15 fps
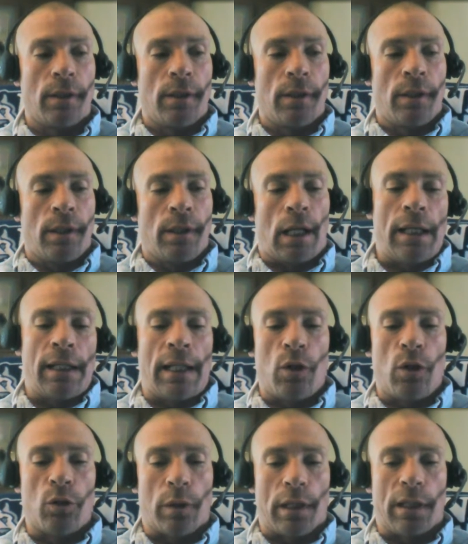Uh, and, and
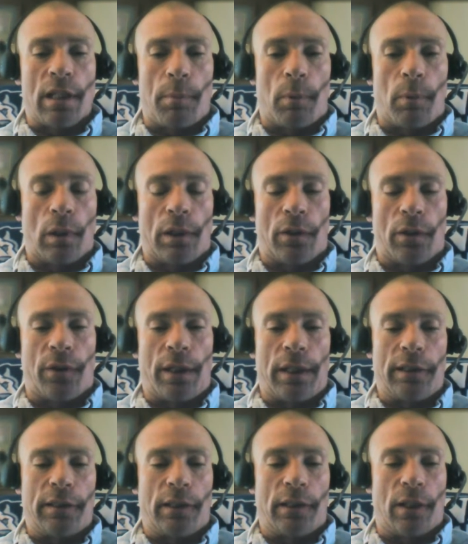those were a couple little things. The
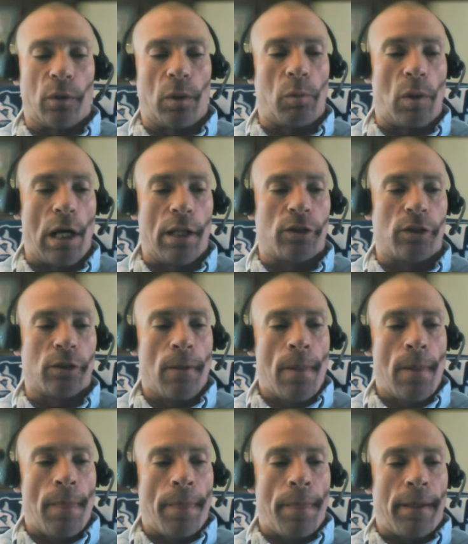other one was
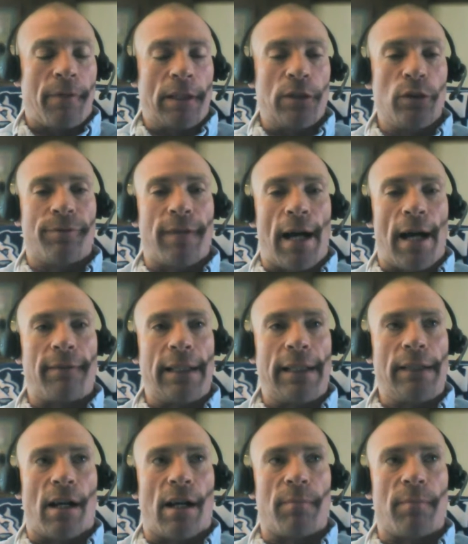if I do 5 to
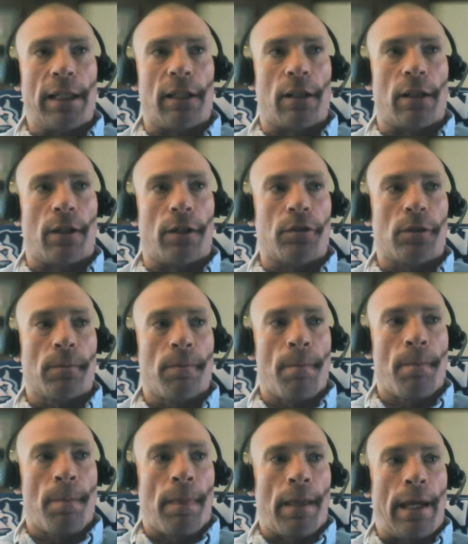85 megahertz,
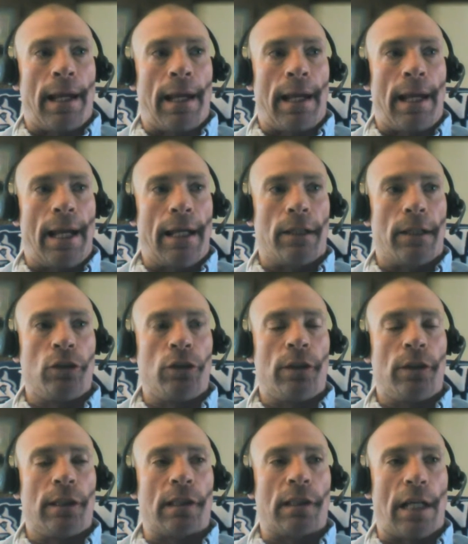and you
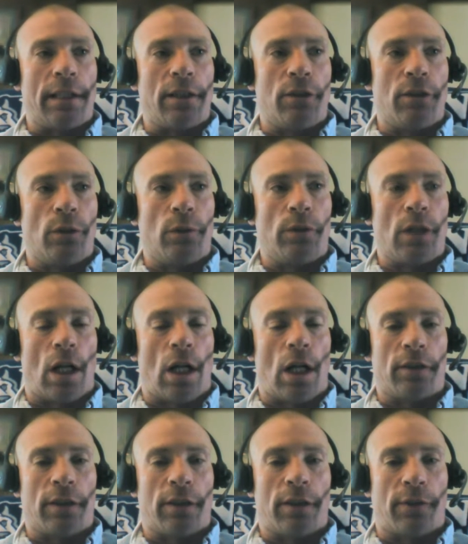decide to do DOCSIS
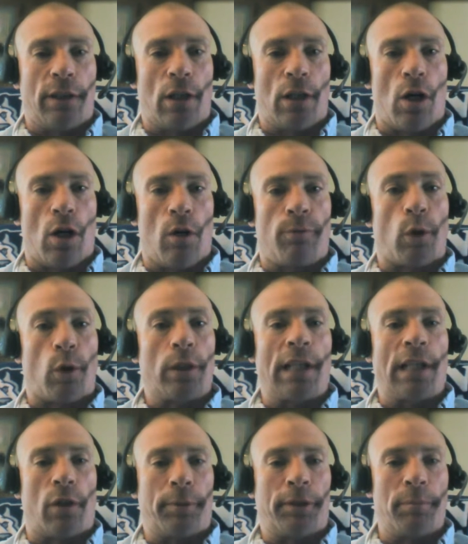3.0 four-channel
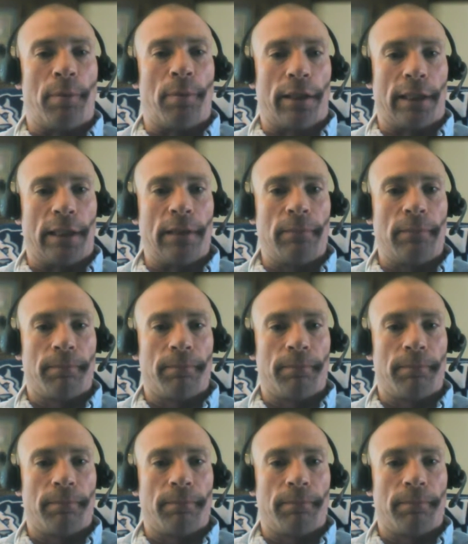upstream bonding,